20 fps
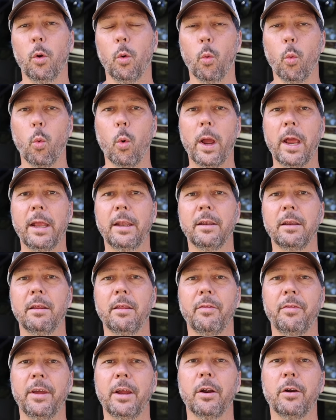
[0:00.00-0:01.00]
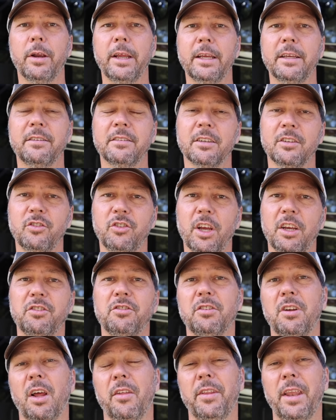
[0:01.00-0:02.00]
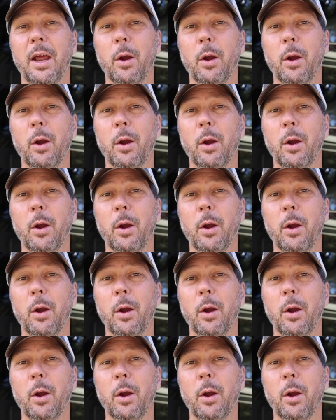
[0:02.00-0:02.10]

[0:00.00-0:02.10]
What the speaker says: when there is congestion on the